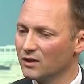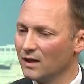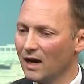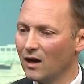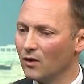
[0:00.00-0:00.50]
and
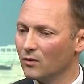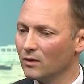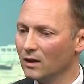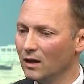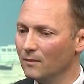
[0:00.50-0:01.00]
how
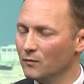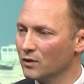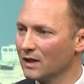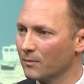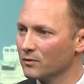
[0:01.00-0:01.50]
new
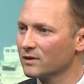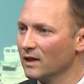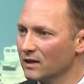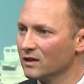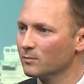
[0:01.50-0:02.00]
capital is
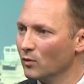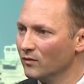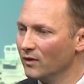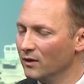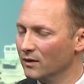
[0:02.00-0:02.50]
taken into the
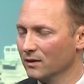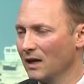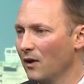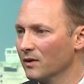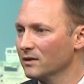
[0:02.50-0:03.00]
portfolio and
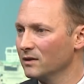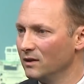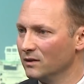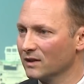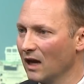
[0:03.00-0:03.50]
how it
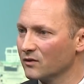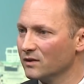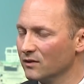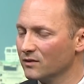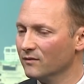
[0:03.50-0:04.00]
is
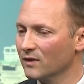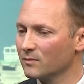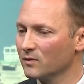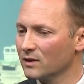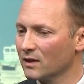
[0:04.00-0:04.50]
counted into the
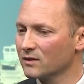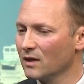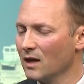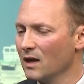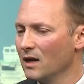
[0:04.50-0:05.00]
investment test.
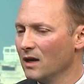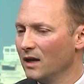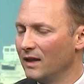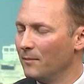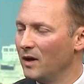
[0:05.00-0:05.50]

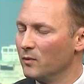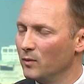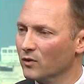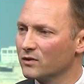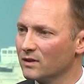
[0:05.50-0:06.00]
And that meant we
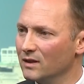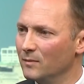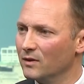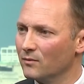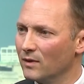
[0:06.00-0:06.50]
wanted to
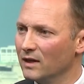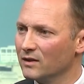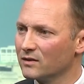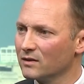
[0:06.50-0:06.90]
limit the raise